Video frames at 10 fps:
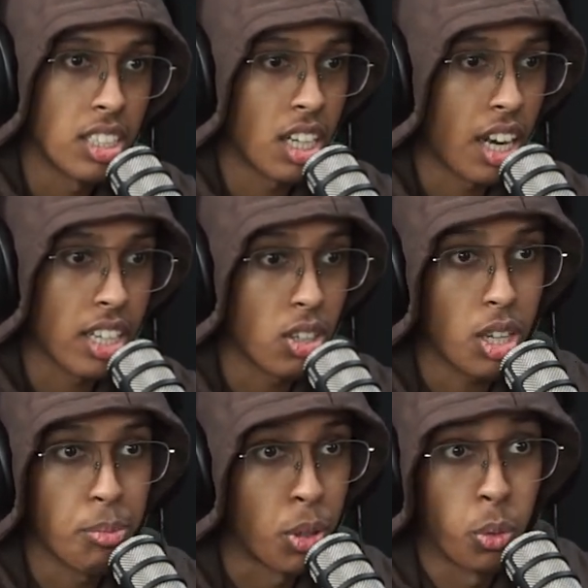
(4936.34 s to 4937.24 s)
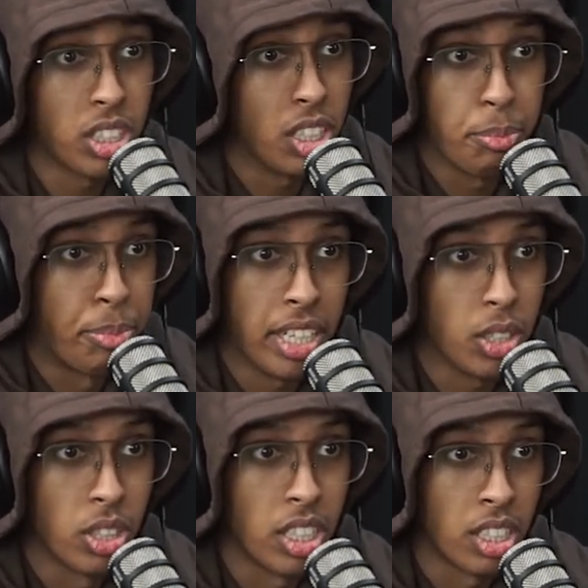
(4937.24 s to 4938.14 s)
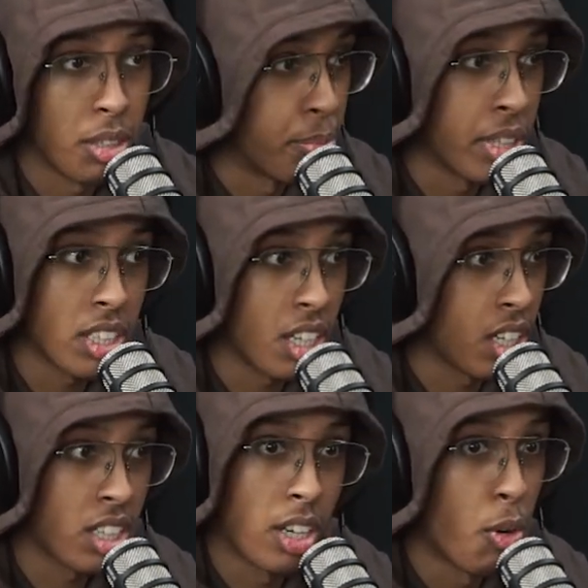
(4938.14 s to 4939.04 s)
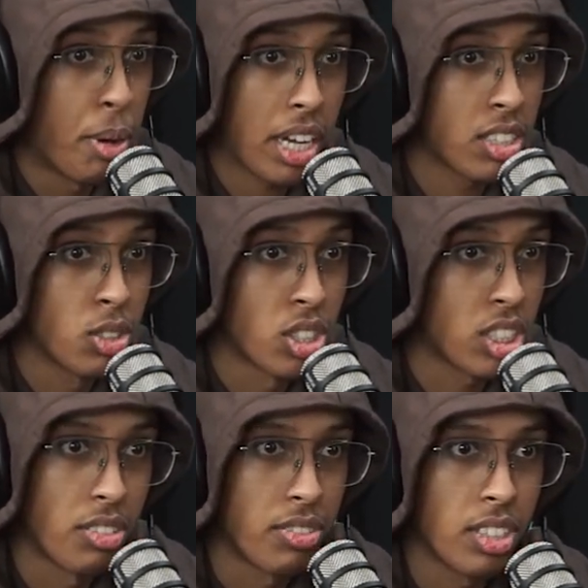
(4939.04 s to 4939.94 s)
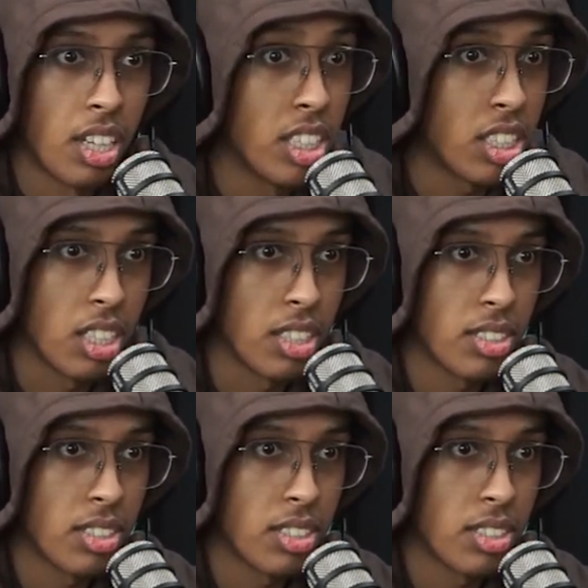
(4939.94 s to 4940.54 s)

They're like, okay, bro, we didn't bring you here. Go back yourself. Literally.